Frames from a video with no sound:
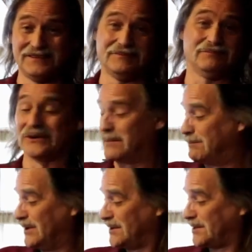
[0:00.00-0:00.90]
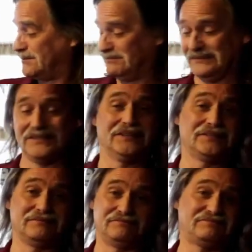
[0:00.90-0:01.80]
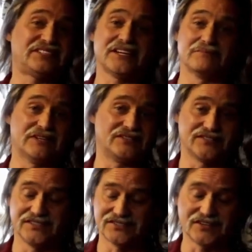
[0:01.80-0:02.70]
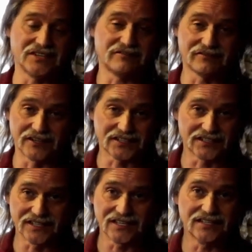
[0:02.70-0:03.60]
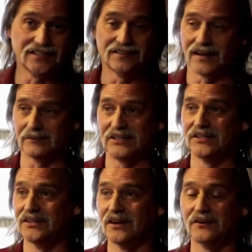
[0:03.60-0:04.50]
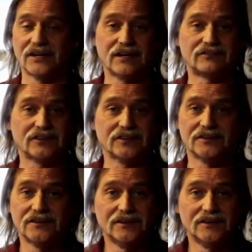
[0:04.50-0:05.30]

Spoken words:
But a book and a tape measure, that's all you frickin' need. I mean, you don't have to